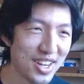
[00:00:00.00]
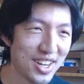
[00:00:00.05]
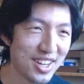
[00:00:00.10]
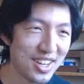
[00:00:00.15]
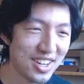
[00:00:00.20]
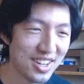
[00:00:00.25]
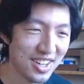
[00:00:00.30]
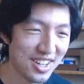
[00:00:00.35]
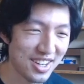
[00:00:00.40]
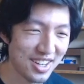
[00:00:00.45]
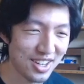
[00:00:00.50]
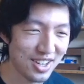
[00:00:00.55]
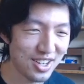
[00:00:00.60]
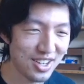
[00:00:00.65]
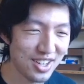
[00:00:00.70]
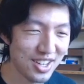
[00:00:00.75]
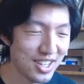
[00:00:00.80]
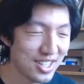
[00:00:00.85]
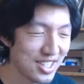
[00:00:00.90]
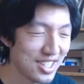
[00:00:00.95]
and, and like
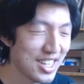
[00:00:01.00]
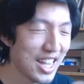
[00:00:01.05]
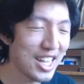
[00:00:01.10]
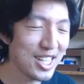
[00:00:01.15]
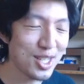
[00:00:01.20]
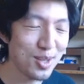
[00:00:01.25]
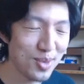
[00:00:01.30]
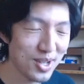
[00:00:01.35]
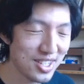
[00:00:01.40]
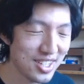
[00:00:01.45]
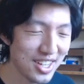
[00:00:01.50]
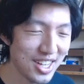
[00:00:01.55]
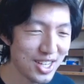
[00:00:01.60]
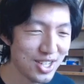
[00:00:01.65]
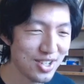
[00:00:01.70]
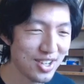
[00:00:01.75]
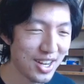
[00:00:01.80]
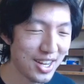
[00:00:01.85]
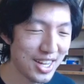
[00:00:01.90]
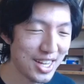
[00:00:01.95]
is a testament to
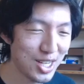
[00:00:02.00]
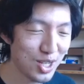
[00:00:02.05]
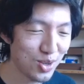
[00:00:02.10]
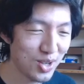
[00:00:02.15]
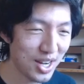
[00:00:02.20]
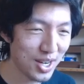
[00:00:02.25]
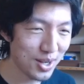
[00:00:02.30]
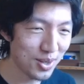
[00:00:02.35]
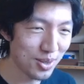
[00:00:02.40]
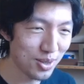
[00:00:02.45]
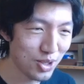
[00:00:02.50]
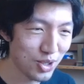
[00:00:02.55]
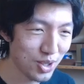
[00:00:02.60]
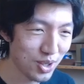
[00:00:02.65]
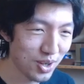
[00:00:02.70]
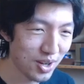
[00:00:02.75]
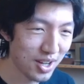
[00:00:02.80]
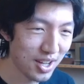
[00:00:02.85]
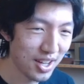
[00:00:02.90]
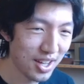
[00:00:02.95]
internet internet
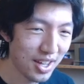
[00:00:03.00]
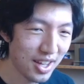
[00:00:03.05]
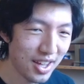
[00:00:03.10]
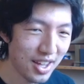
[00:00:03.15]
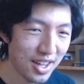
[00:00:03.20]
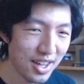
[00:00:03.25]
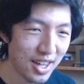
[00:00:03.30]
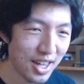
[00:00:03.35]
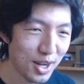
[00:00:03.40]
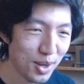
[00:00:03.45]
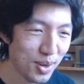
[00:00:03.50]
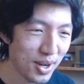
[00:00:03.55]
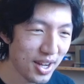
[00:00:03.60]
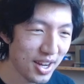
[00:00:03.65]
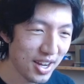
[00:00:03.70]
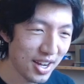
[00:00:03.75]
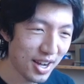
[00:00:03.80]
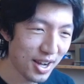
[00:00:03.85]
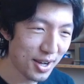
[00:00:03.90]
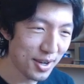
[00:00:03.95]
culture.
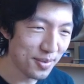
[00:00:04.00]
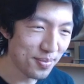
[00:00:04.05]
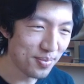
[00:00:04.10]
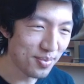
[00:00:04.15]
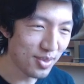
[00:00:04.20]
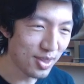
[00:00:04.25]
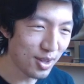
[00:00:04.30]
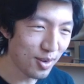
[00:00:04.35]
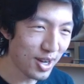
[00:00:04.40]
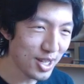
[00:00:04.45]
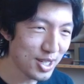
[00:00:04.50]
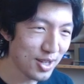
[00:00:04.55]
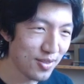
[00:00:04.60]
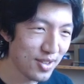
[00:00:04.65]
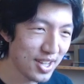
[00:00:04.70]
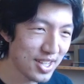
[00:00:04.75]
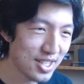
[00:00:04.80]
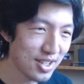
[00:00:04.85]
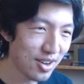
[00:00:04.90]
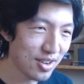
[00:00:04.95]
Anyway, um, the rest of
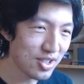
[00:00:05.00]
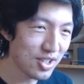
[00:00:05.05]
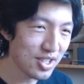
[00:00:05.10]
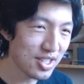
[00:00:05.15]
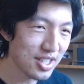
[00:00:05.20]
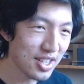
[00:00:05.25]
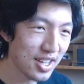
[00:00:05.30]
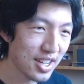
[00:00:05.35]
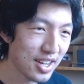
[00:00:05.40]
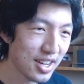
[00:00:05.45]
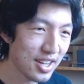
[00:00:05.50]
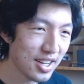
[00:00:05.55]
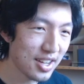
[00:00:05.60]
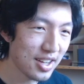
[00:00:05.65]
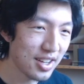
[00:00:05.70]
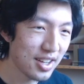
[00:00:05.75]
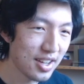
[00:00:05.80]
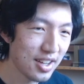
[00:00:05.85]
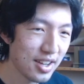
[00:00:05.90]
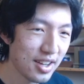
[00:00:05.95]
these are just like
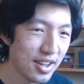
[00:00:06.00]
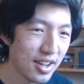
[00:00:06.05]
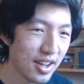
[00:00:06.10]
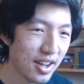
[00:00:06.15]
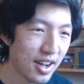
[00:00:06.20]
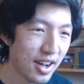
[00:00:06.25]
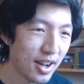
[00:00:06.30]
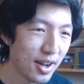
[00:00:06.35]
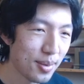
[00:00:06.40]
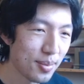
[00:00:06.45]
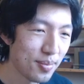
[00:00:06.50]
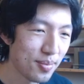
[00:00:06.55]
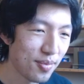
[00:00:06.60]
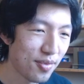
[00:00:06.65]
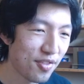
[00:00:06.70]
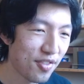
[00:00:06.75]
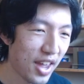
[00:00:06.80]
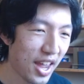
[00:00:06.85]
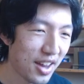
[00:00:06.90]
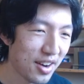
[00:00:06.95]
um,
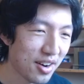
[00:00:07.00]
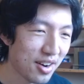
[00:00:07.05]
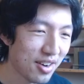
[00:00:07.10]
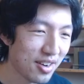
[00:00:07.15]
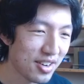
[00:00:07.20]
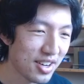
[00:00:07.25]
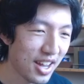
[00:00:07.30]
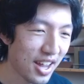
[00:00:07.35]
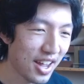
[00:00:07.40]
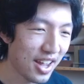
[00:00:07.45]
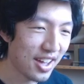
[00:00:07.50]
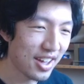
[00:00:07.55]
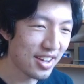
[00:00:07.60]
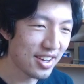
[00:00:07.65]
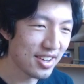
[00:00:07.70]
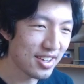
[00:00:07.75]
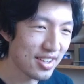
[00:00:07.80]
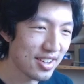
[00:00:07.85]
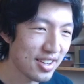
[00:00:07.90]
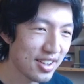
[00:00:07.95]
fan art
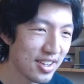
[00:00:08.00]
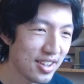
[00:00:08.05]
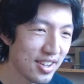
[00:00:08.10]
and